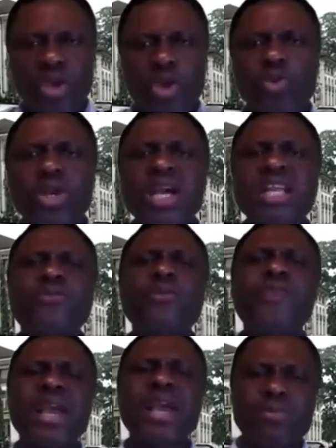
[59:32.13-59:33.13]
we're grateful
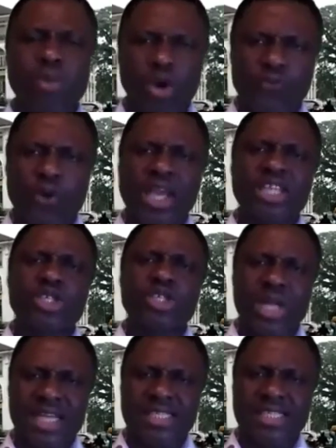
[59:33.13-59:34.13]
very much for getting
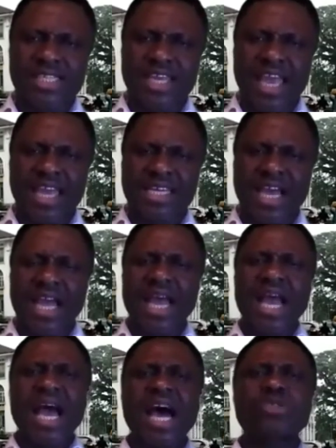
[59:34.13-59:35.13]
you now today. And
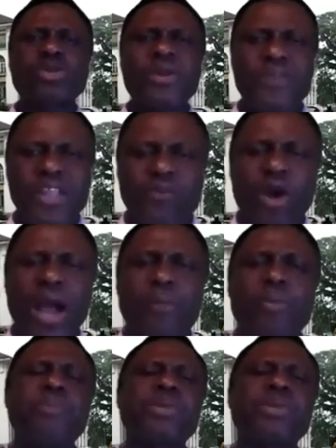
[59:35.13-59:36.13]
as we first for wrap
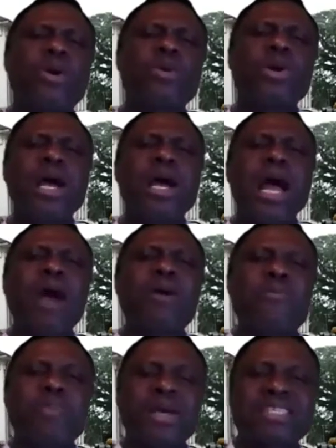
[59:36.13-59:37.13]
up now, I will
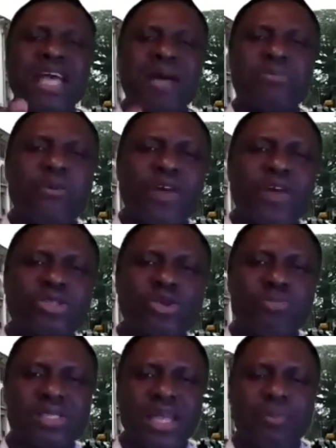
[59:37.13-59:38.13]
pass him over to
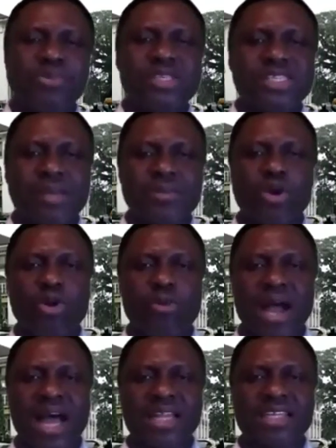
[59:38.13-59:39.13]
Mr. Prince Emil
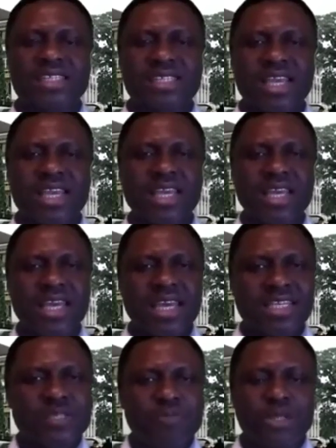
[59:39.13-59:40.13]
Koma. I think say
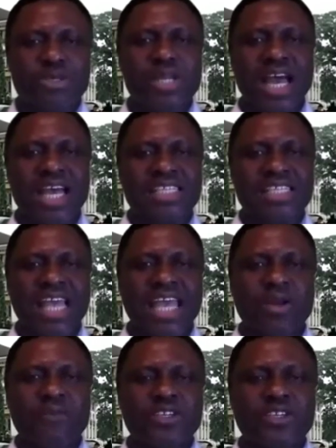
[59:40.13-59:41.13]
this particular side
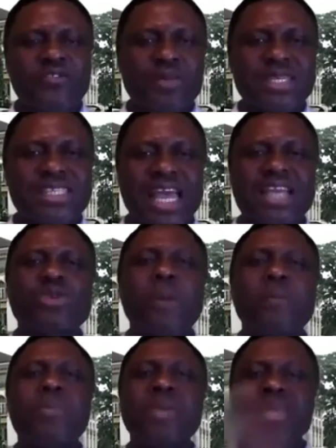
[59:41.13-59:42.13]
of chief minister is so
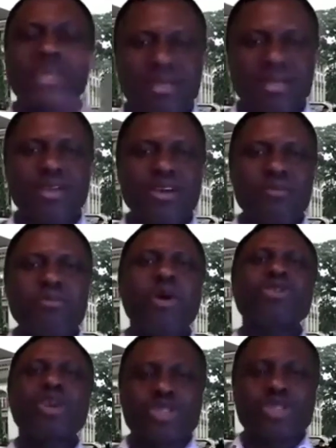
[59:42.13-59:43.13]
big, but we'll
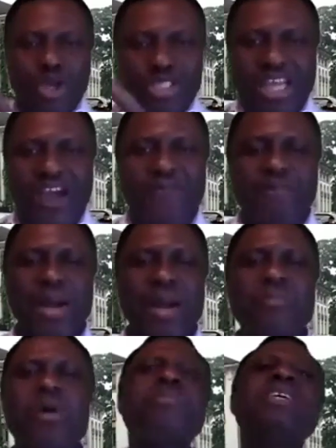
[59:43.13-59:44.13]
just touch up, but
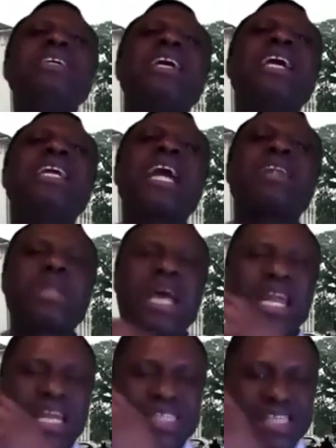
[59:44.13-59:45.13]
maybe in another
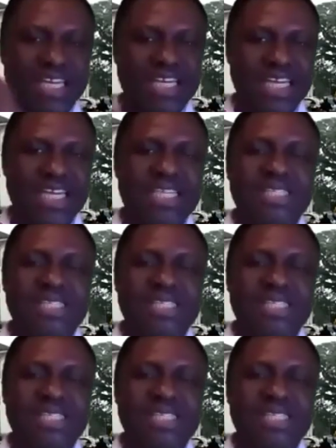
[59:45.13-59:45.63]
later date,